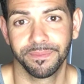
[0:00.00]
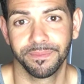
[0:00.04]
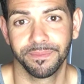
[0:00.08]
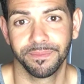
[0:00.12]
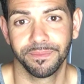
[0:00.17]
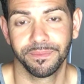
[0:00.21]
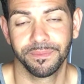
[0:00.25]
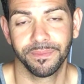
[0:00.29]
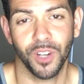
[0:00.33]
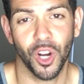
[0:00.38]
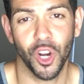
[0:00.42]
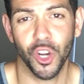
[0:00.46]

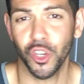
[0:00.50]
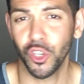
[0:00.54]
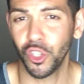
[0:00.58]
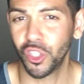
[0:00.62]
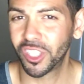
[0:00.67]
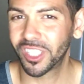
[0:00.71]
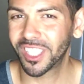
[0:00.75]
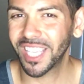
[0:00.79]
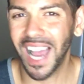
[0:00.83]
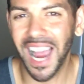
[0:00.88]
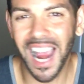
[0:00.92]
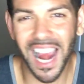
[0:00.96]
Are you
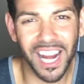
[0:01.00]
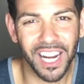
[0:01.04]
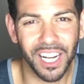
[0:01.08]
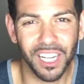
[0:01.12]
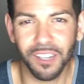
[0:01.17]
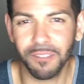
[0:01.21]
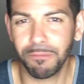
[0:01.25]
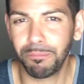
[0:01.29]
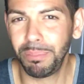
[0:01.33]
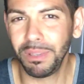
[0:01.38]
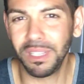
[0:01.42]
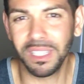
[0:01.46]
tired of
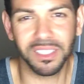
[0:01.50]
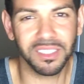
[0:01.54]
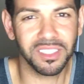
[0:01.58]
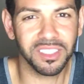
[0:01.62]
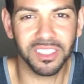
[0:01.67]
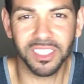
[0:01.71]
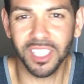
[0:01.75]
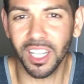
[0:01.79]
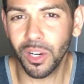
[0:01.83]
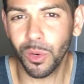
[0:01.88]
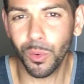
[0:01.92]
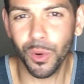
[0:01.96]
being
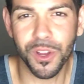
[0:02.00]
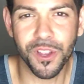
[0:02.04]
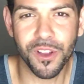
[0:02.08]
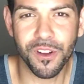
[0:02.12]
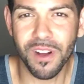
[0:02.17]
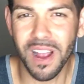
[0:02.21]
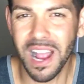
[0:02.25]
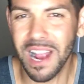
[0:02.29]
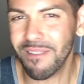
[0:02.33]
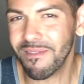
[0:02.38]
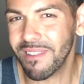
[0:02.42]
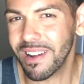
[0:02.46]
stuck where you're
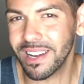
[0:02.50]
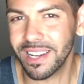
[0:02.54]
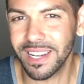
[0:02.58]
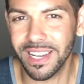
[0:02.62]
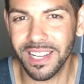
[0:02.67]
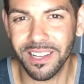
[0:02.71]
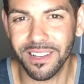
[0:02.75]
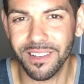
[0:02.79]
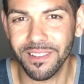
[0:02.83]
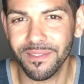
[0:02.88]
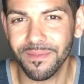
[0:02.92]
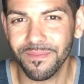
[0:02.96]
at right now?
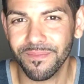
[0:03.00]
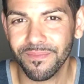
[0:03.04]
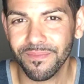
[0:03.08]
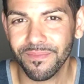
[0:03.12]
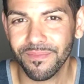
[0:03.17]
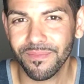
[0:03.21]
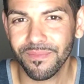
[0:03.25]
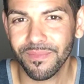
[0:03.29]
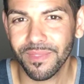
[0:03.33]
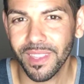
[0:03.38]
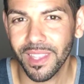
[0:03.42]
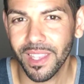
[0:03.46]

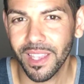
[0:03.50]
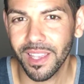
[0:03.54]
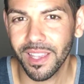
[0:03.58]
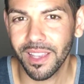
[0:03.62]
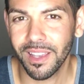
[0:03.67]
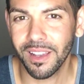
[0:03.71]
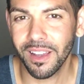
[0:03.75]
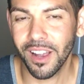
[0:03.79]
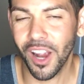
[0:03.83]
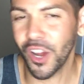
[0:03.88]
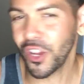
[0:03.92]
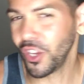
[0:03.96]

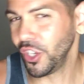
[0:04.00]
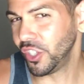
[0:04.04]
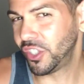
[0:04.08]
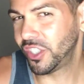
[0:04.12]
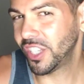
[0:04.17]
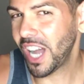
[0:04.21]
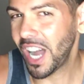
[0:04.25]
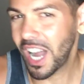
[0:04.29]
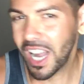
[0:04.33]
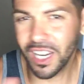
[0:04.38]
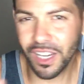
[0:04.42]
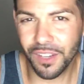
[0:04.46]
Are you
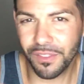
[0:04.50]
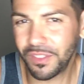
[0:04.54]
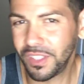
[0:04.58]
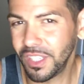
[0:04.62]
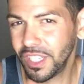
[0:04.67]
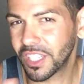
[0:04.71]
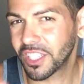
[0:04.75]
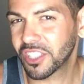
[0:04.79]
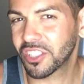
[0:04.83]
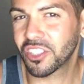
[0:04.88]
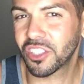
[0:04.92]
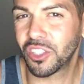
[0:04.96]
tired of the
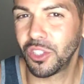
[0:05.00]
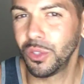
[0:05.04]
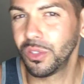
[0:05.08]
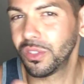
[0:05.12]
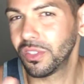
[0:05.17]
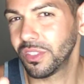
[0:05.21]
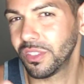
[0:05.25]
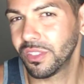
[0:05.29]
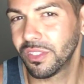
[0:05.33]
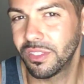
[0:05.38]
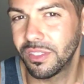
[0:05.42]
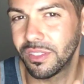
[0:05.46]

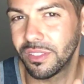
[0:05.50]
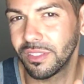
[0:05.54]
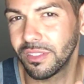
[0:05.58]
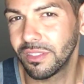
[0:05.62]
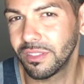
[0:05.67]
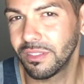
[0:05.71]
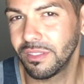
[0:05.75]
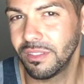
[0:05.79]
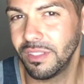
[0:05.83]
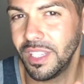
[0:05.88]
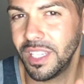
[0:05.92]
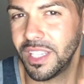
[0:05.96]
excuses
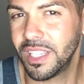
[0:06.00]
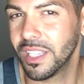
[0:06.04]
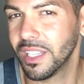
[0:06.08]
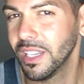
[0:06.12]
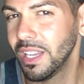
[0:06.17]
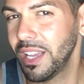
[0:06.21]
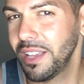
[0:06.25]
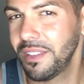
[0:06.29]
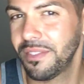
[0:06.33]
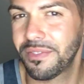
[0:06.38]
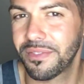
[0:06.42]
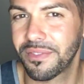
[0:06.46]
in your
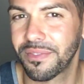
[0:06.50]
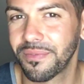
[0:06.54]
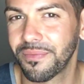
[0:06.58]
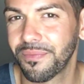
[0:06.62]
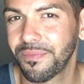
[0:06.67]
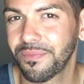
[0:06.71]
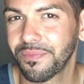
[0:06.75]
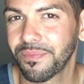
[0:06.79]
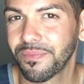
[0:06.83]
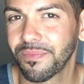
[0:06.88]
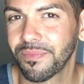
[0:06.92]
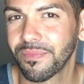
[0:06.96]
life?
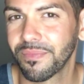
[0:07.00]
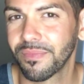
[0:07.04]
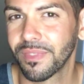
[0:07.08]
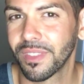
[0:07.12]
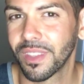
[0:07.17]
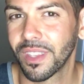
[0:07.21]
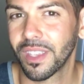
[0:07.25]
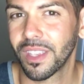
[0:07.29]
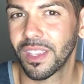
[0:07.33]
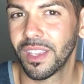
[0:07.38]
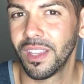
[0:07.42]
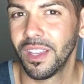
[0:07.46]

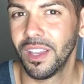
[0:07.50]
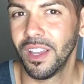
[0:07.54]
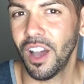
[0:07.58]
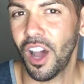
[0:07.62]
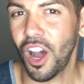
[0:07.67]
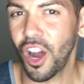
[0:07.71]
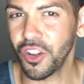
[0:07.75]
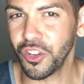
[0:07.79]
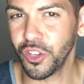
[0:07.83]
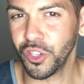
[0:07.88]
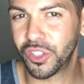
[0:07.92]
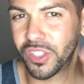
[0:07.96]
Are
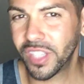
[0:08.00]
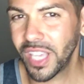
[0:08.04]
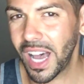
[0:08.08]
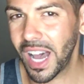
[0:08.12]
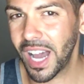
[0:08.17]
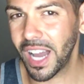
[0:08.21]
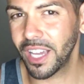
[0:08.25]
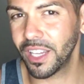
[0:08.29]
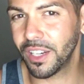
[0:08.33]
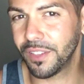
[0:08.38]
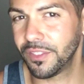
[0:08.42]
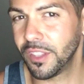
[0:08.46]
you tired
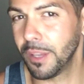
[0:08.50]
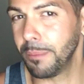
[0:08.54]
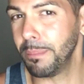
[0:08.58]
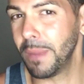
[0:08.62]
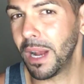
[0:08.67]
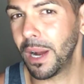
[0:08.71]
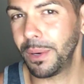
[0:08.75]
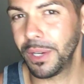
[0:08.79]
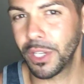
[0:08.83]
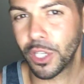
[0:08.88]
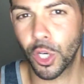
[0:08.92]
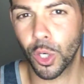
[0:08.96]
of the
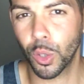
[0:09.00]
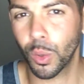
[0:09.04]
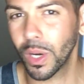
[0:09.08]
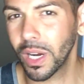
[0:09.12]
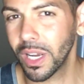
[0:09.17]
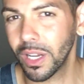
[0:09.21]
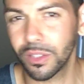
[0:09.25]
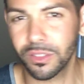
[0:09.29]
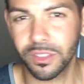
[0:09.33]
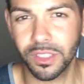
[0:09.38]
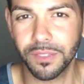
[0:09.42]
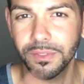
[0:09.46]
merry-go-rounds
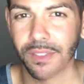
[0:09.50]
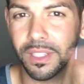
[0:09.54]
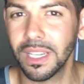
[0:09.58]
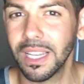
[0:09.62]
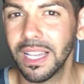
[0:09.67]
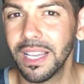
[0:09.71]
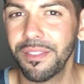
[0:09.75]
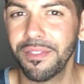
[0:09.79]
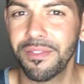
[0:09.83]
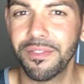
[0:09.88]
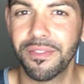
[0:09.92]
of your life?